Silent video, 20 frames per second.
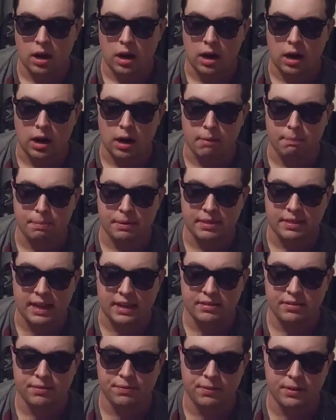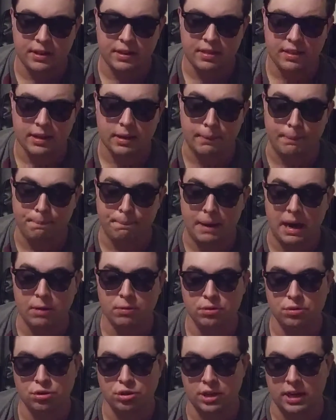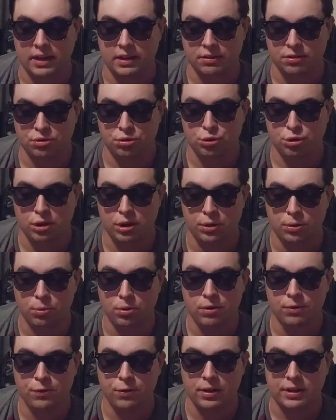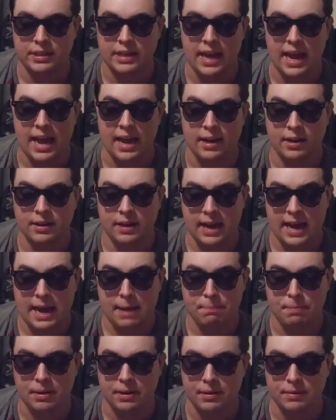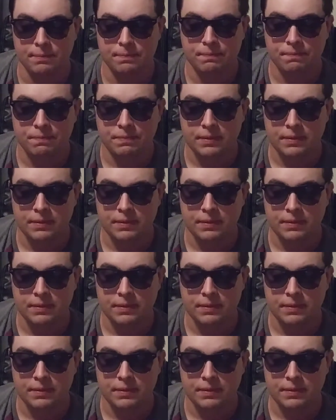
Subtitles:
But that's the funny thing about change. In order for it to happen,